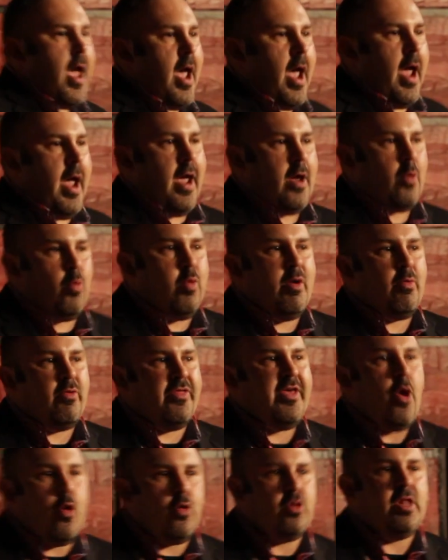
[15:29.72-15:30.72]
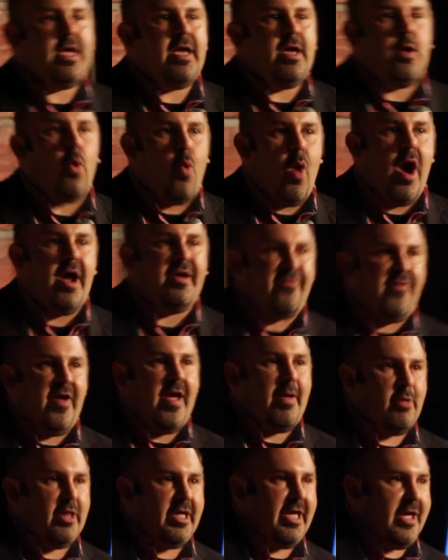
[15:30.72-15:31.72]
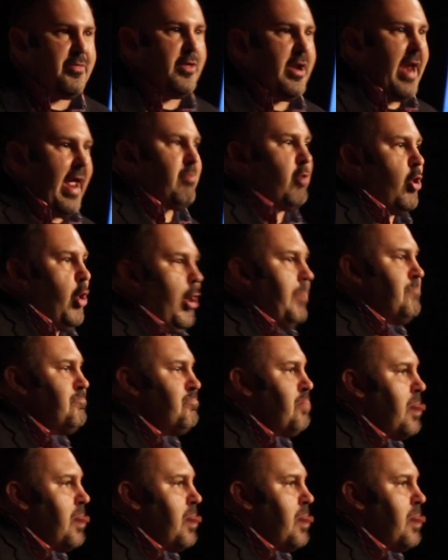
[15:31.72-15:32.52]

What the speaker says: And we were the only white family in the neighborhood.